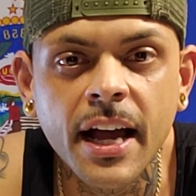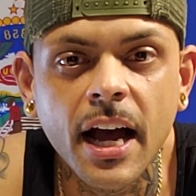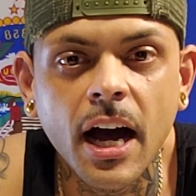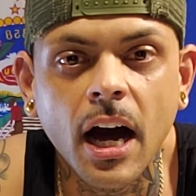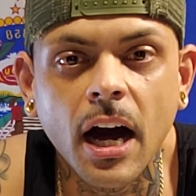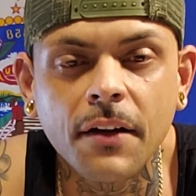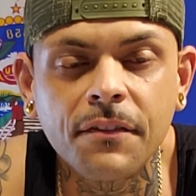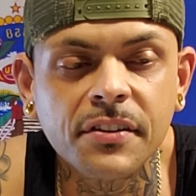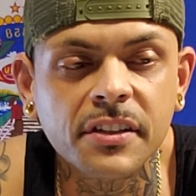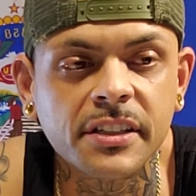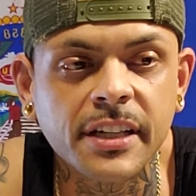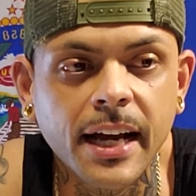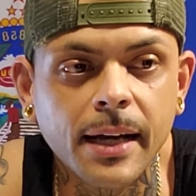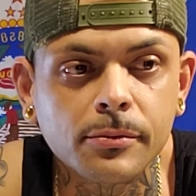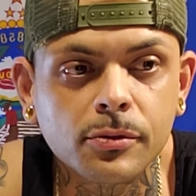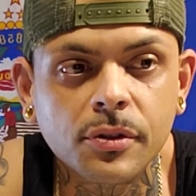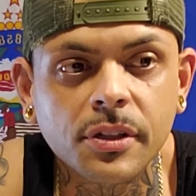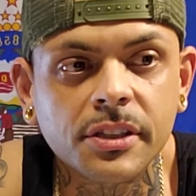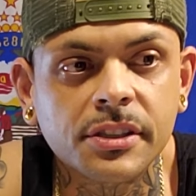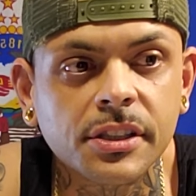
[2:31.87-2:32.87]
Oftentimes
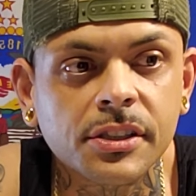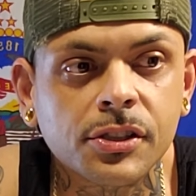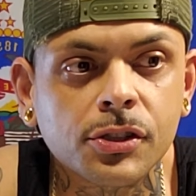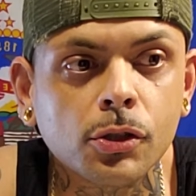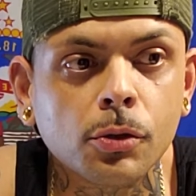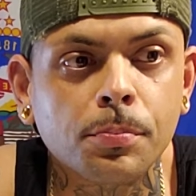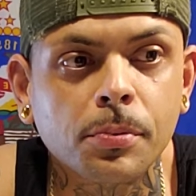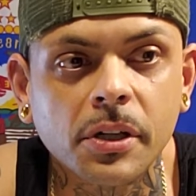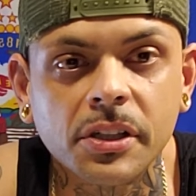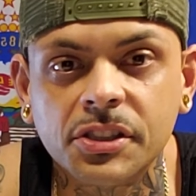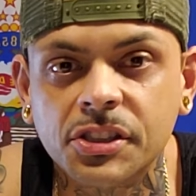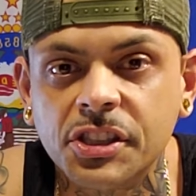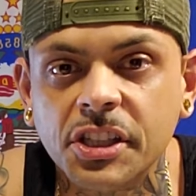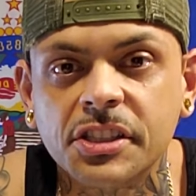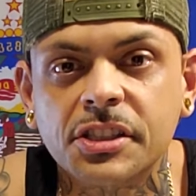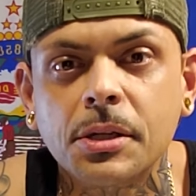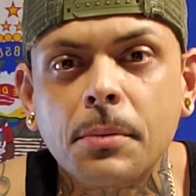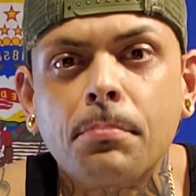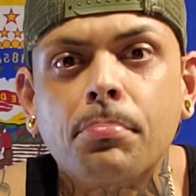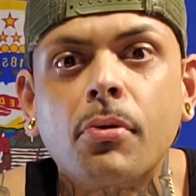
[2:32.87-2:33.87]
when it's a super, it's
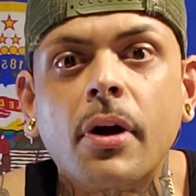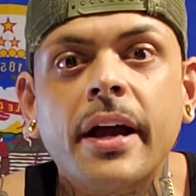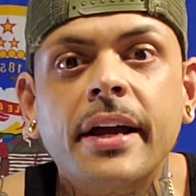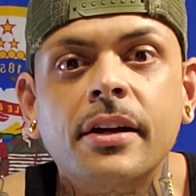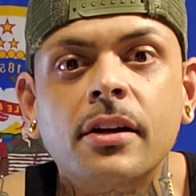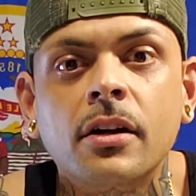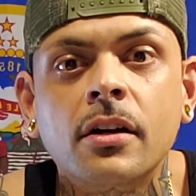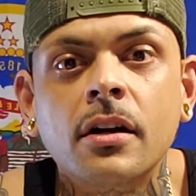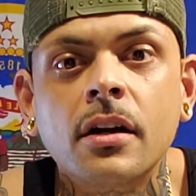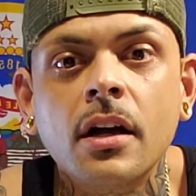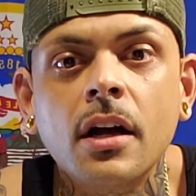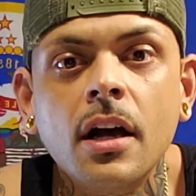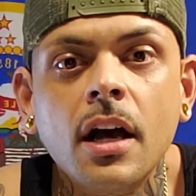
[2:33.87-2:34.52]
just a brighter,